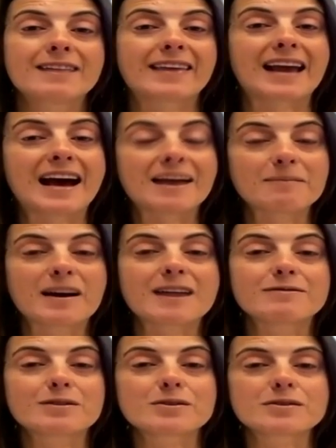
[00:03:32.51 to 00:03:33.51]
They had my
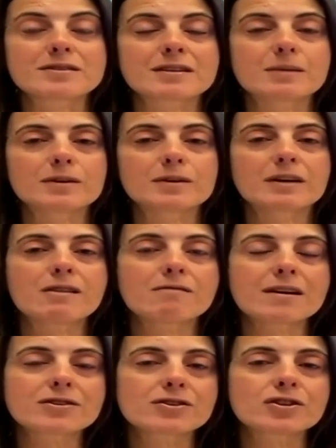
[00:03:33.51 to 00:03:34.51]
evidence. They would go and
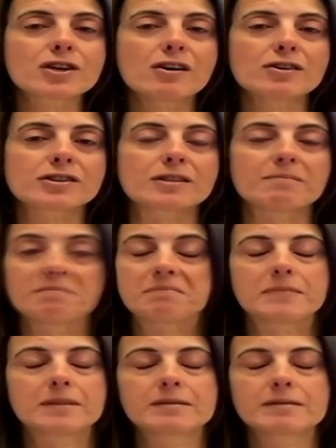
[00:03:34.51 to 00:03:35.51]
arrest and charge him.
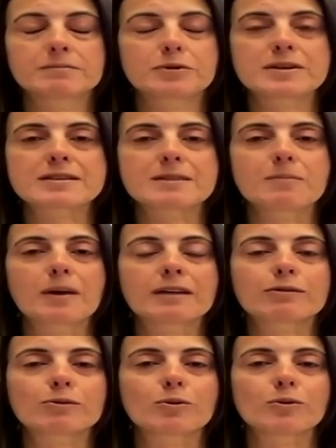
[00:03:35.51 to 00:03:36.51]
Pretty simple, I
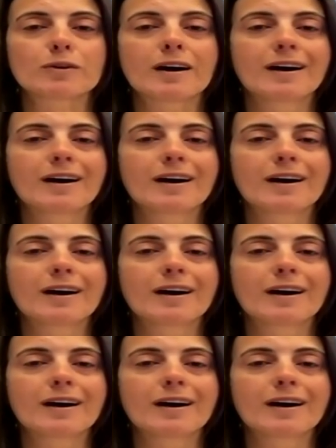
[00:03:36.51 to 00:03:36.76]
thought.